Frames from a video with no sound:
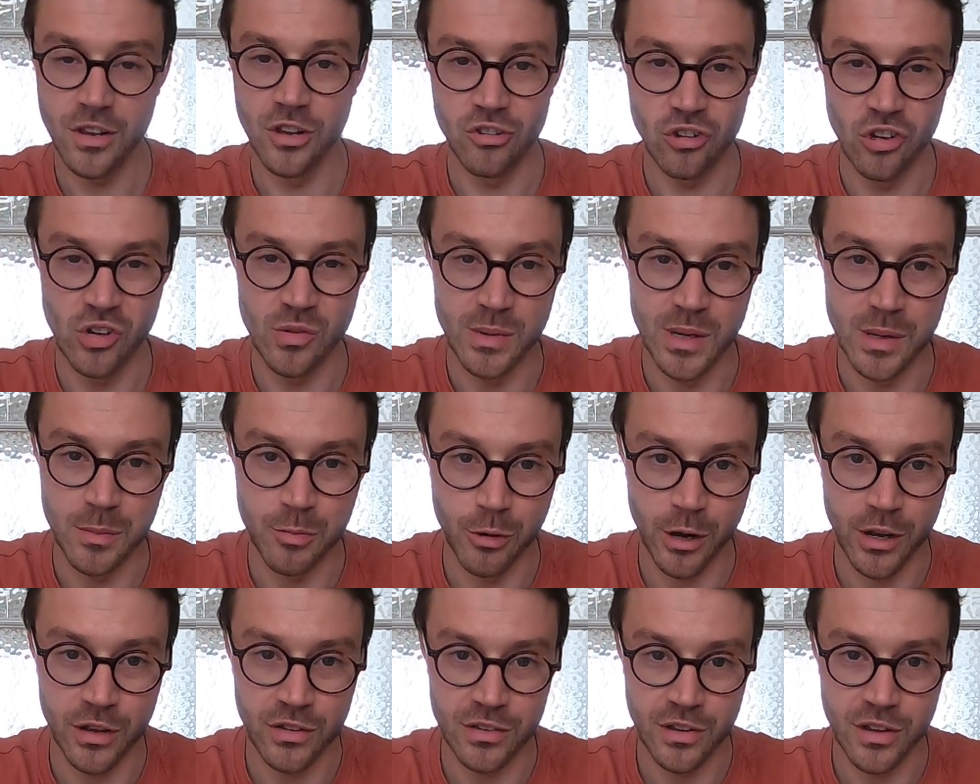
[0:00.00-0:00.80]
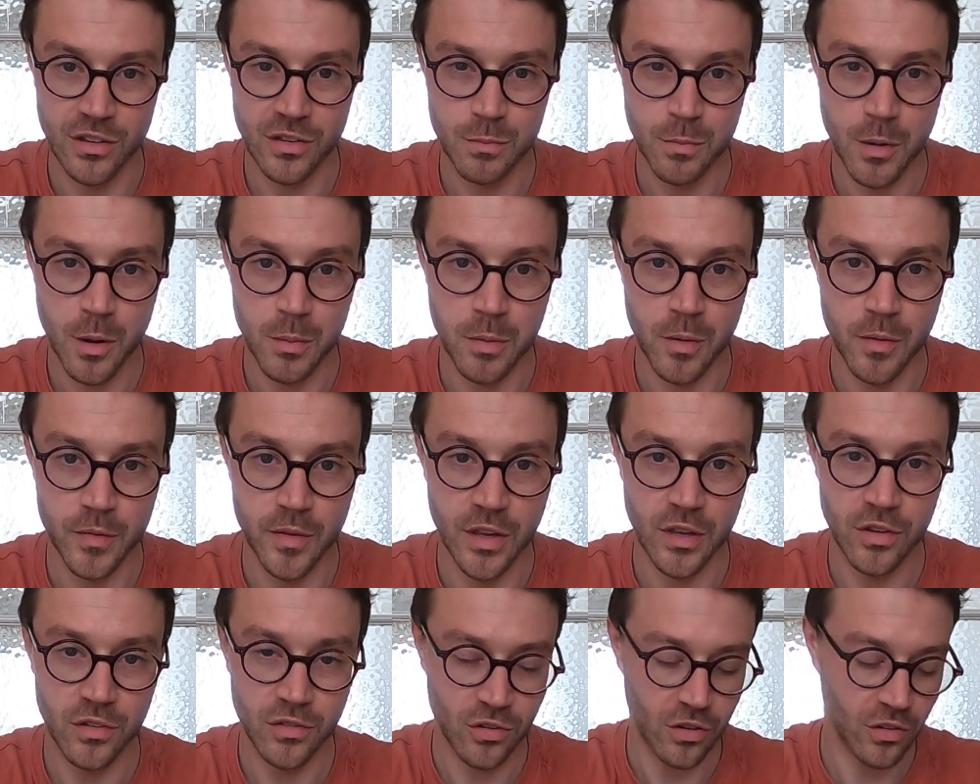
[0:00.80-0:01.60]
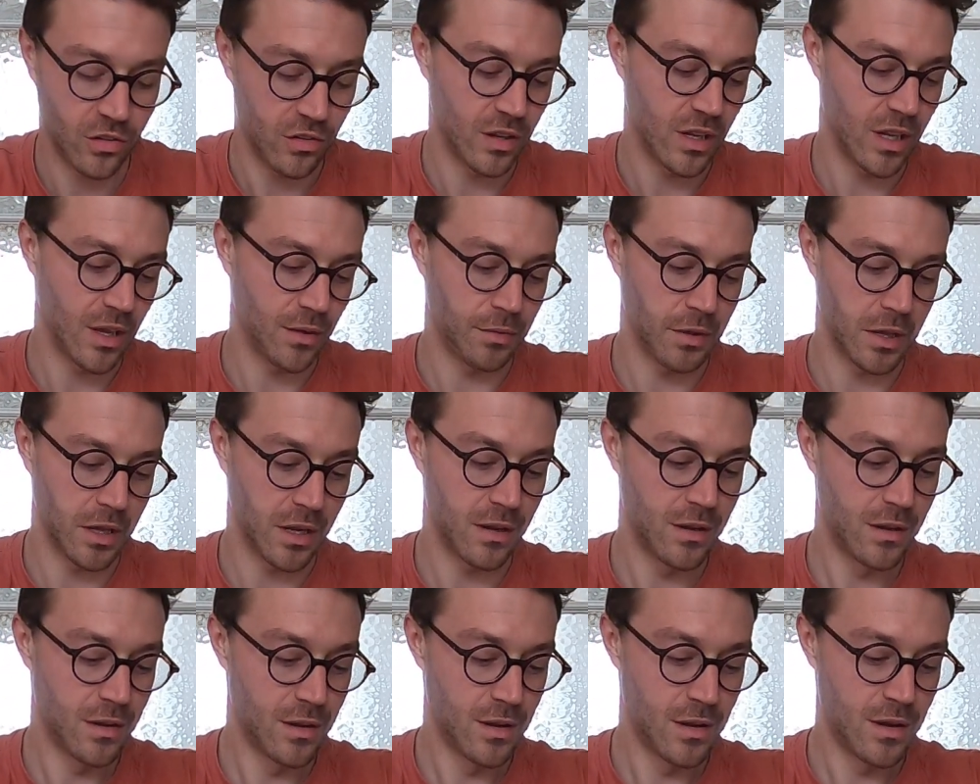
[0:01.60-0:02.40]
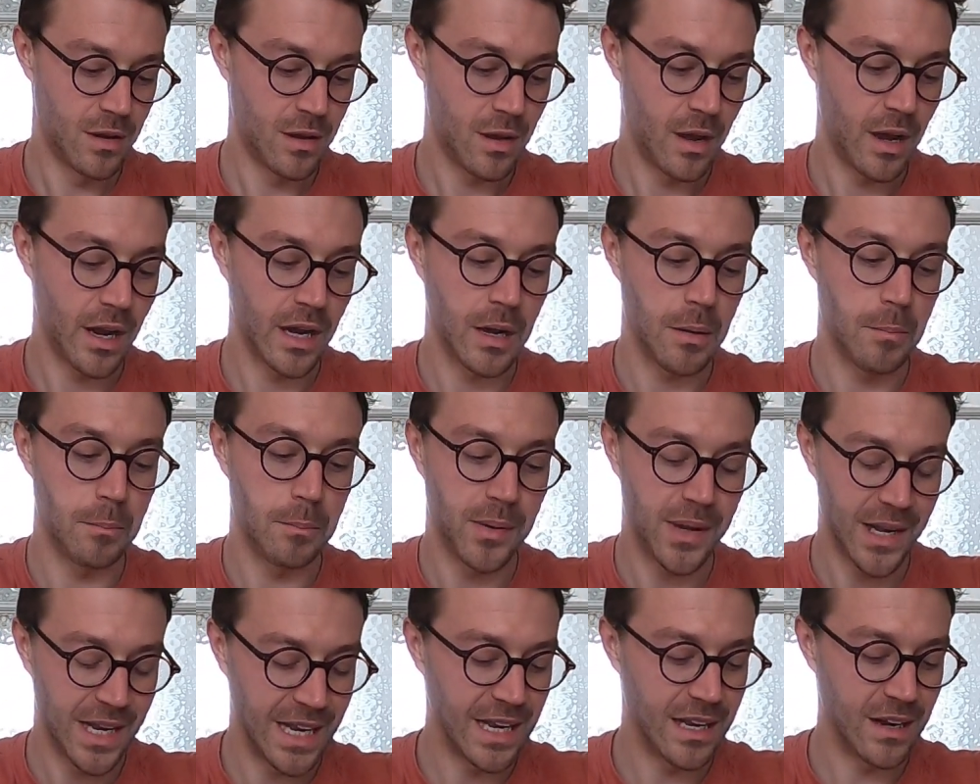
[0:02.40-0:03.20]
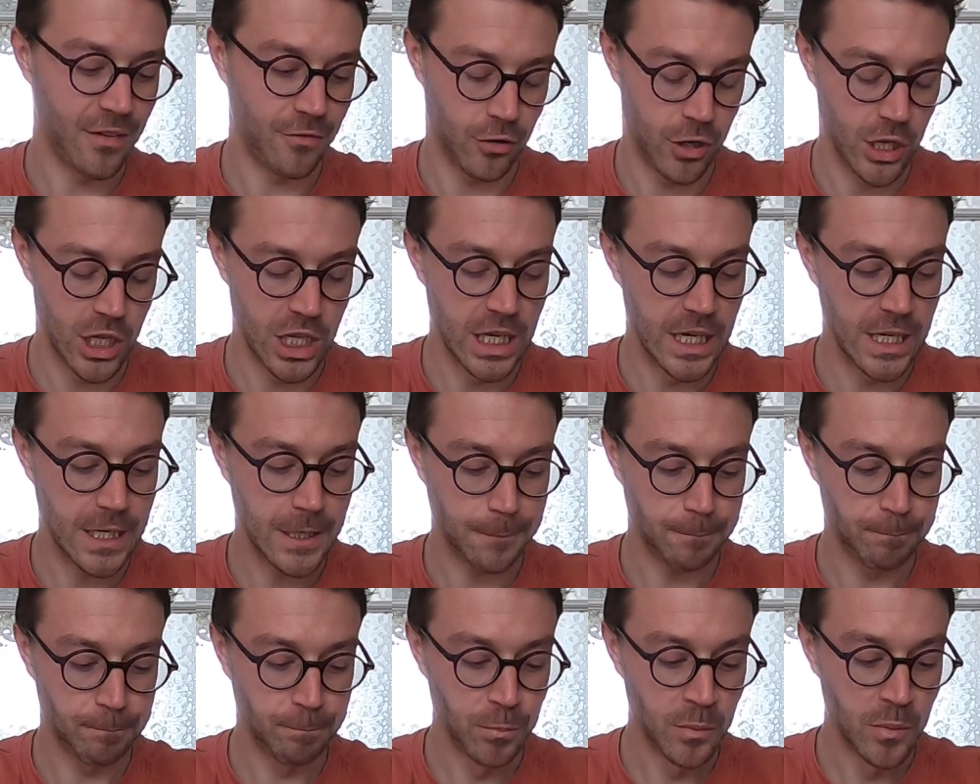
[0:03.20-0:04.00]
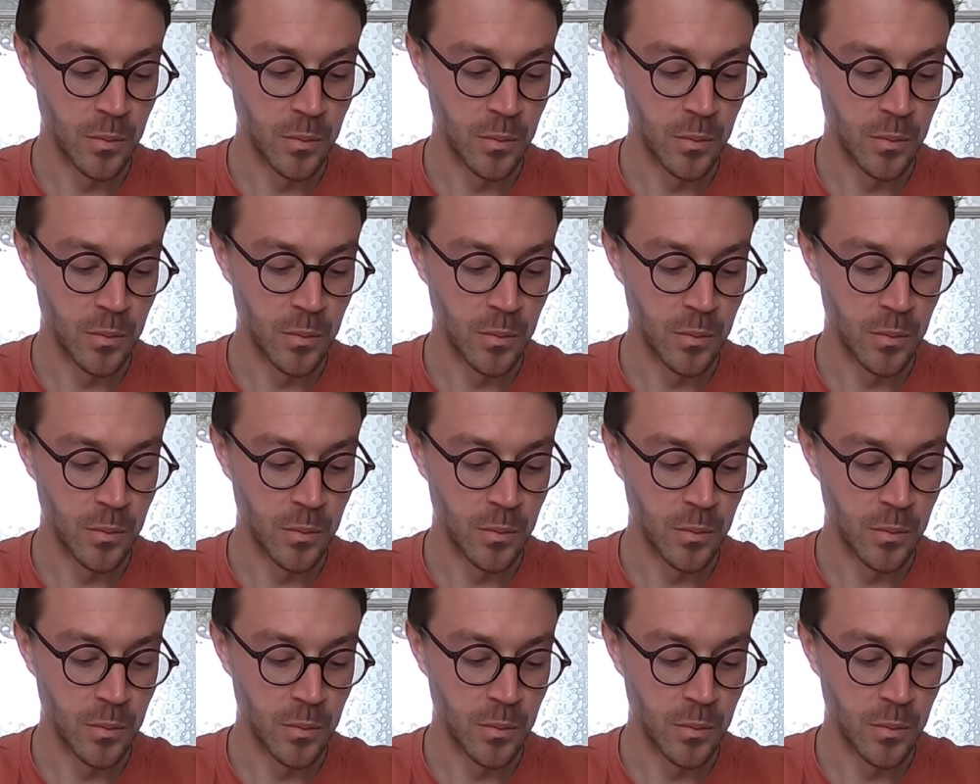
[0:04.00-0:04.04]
A Jubilee bracelet to pop on this, just to give it a completely different look.